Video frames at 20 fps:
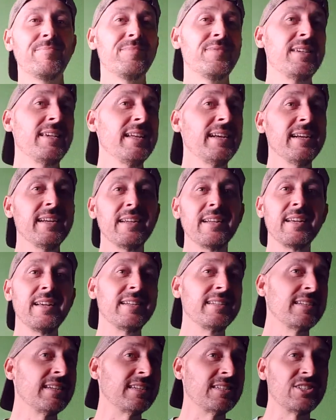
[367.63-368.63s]
getting
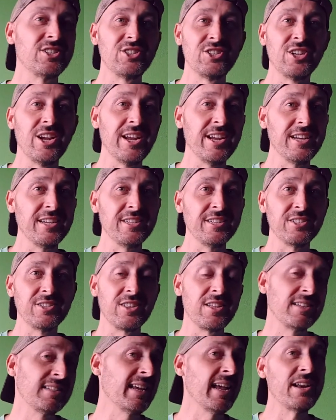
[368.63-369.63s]
it exchanged,
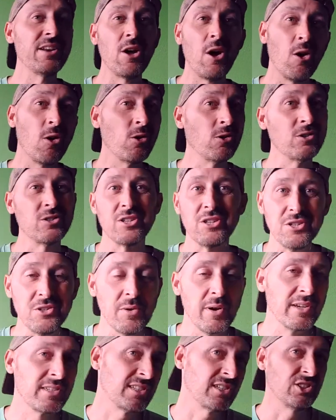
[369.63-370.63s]
the $10 in U.S.